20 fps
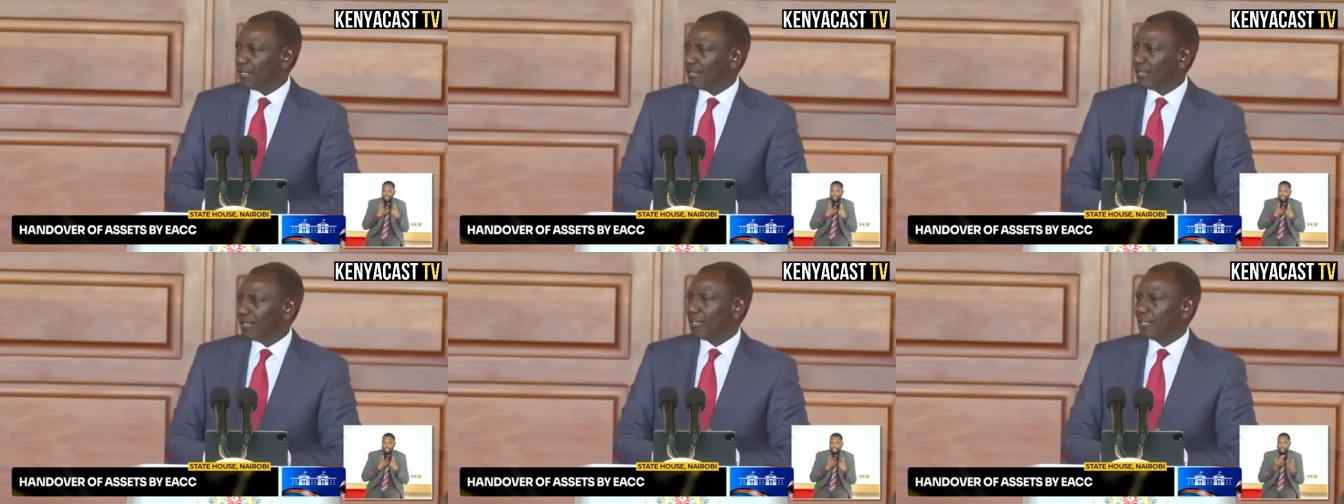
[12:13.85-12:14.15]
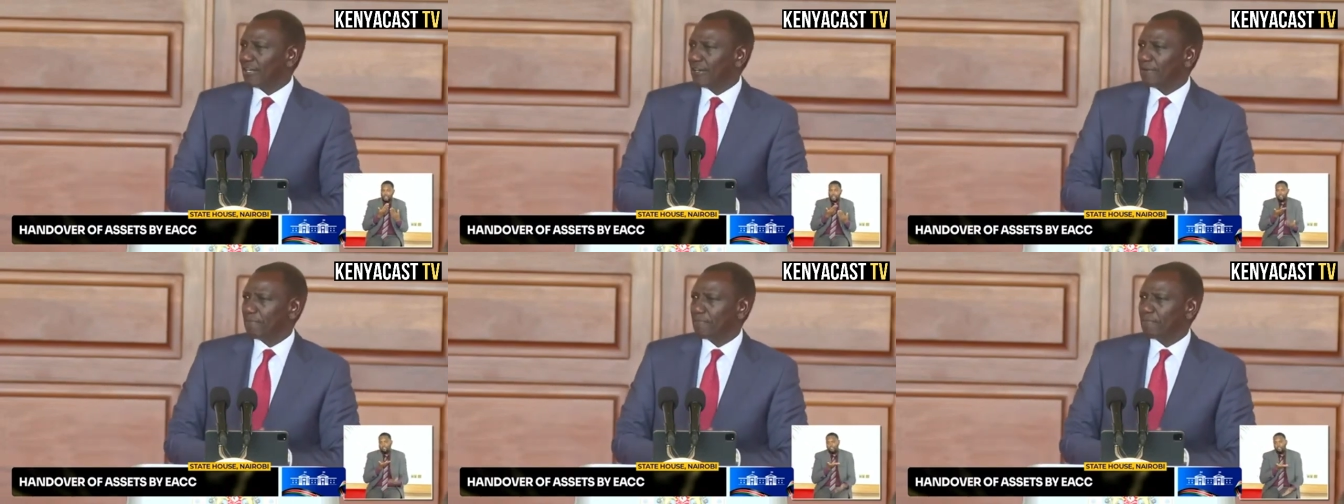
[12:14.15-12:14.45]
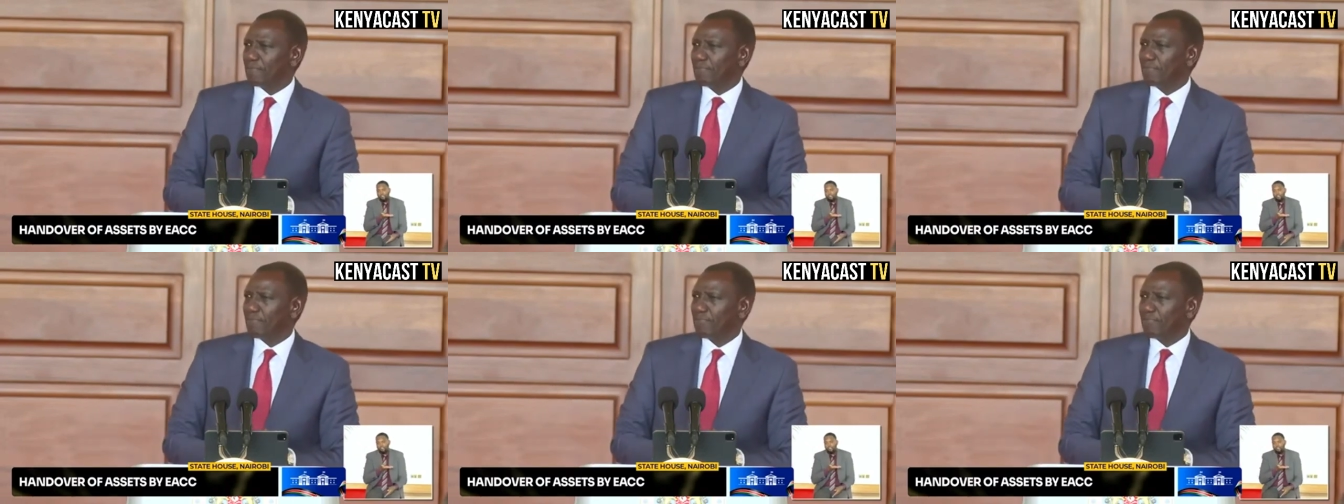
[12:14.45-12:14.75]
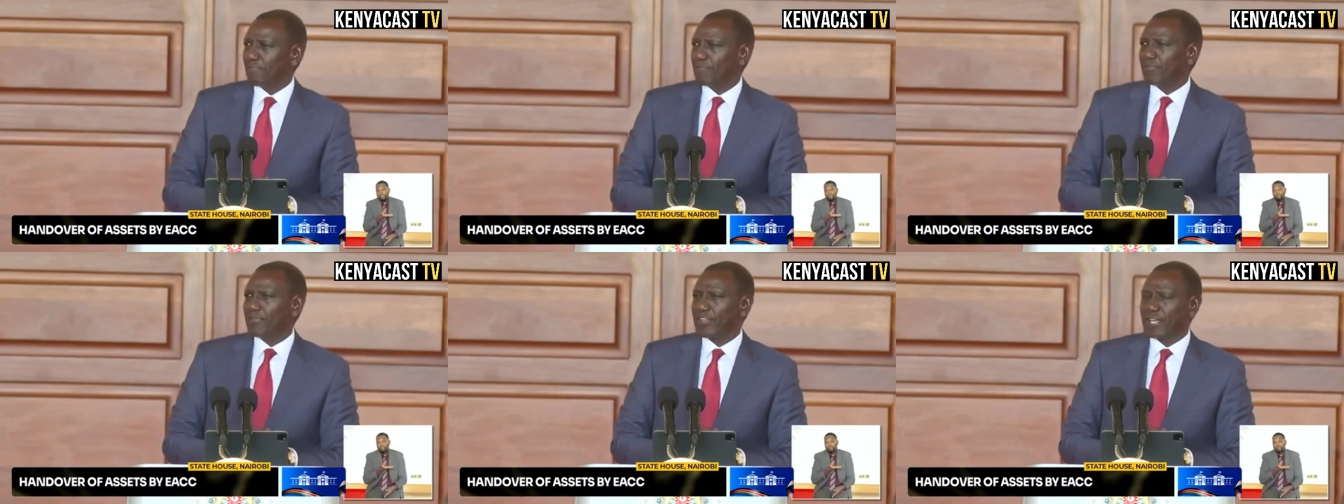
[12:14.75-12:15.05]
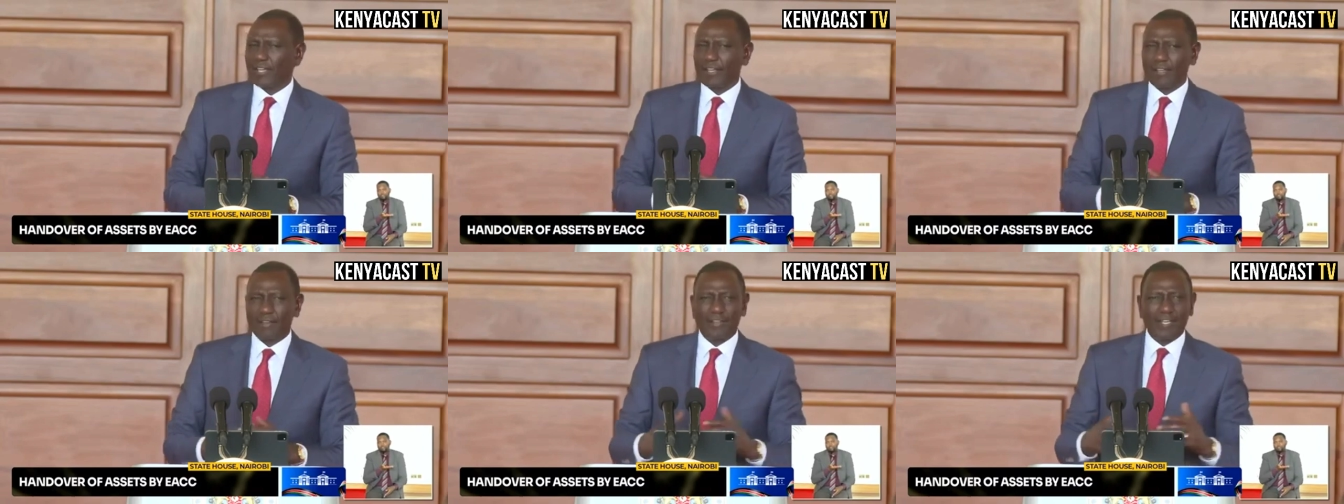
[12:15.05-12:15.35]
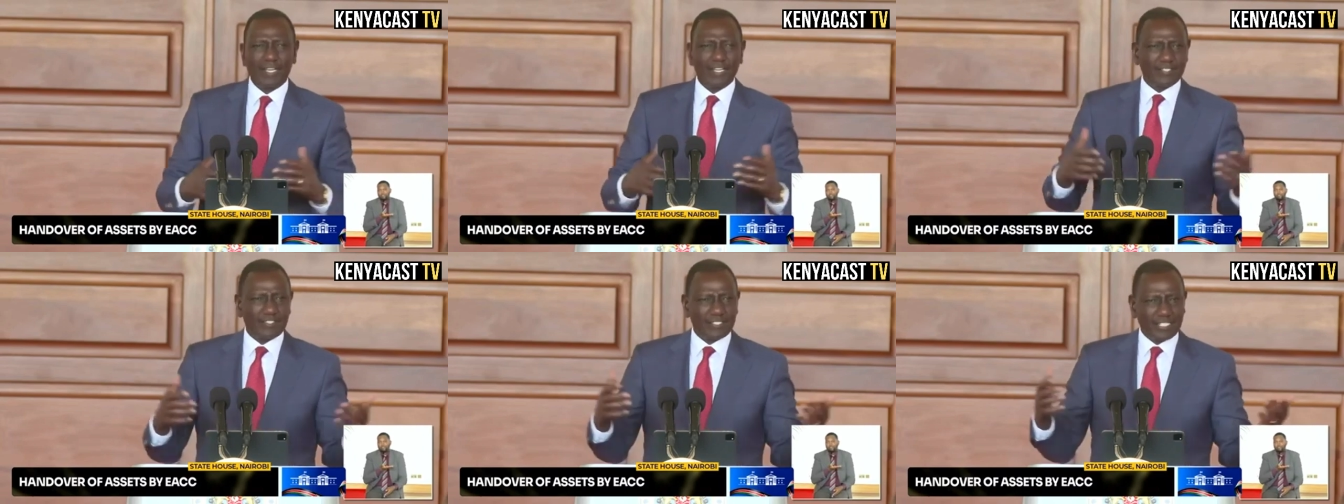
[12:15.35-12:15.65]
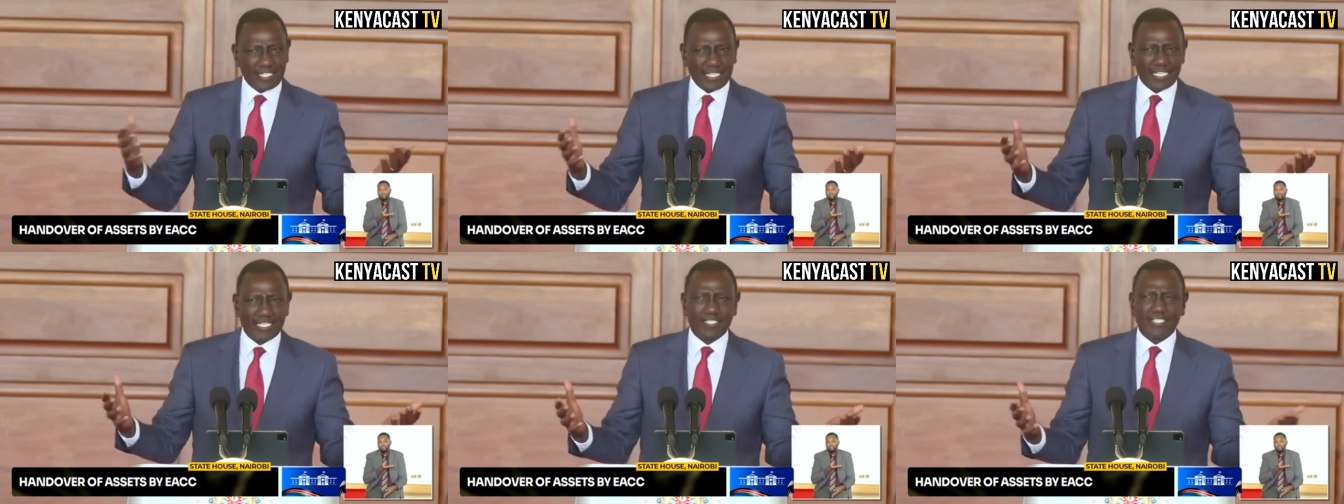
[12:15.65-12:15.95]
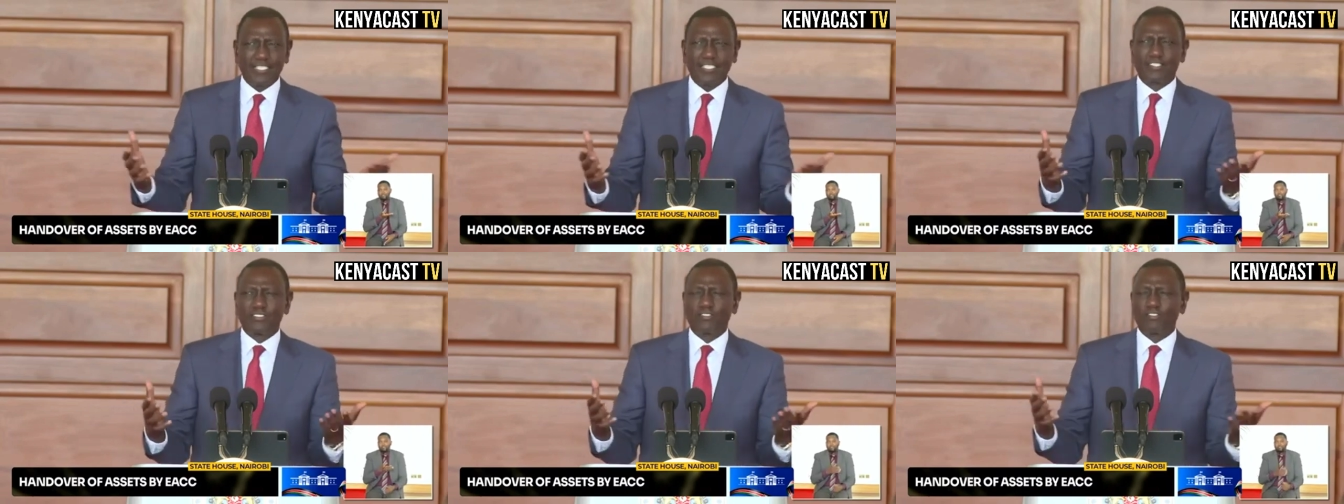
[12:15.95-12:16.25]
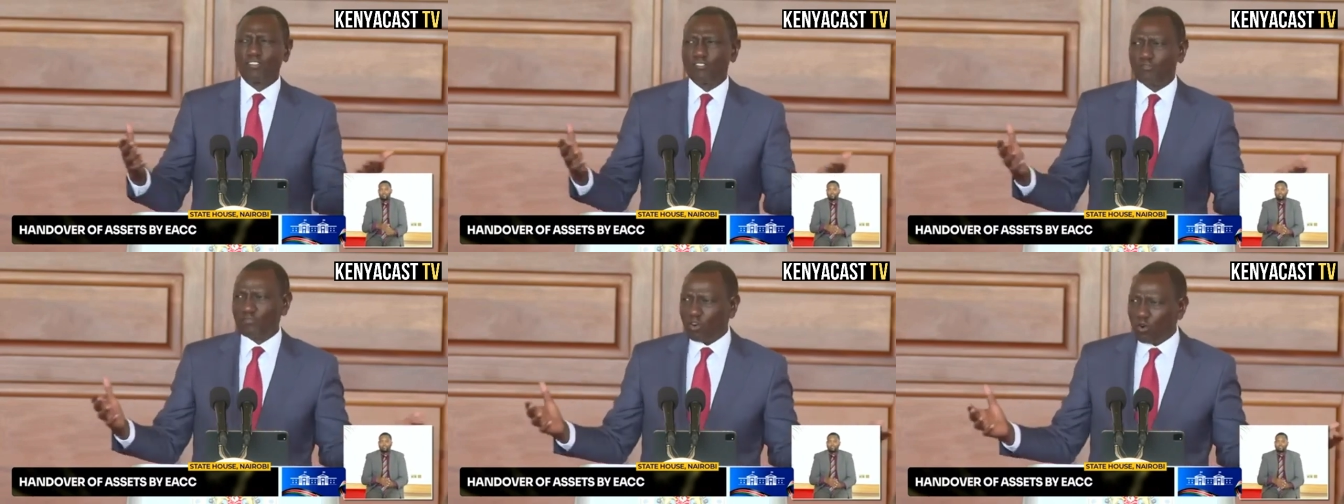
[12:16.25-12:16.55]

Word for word: Um, the exigencies of